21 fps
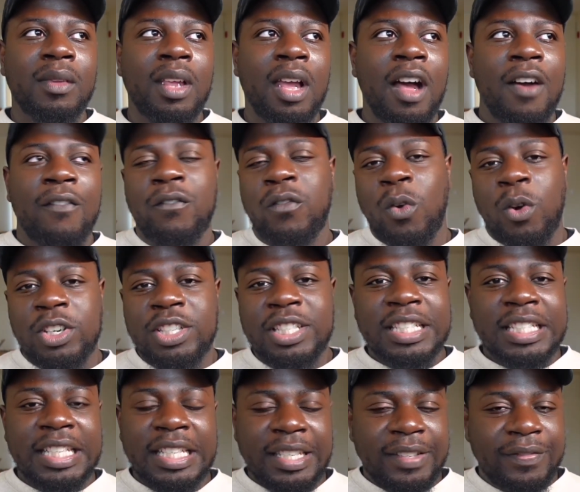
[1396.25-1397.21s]

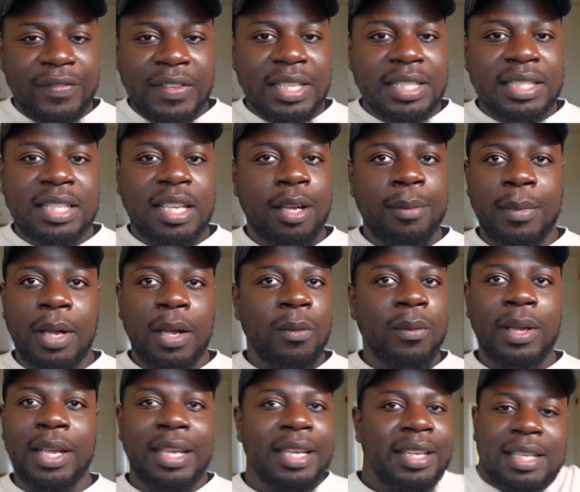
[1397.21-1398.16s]
unfortunate events come my
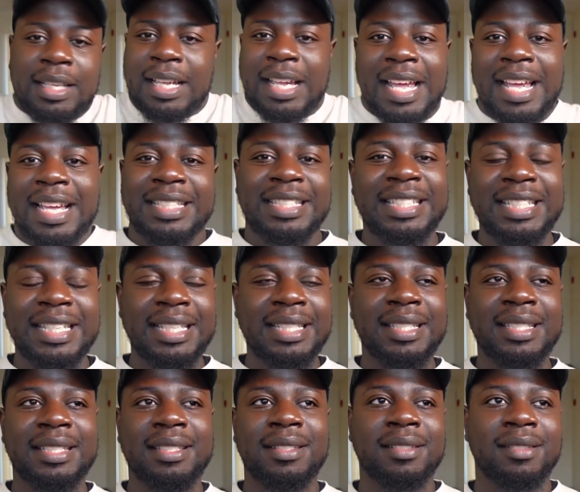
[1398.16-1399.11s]
way, it
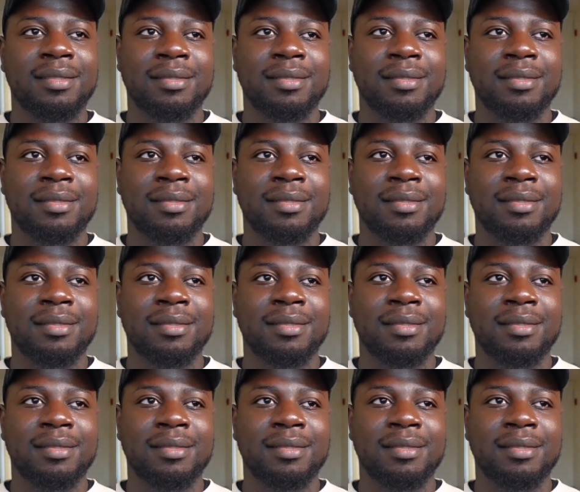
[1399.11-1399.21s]
just,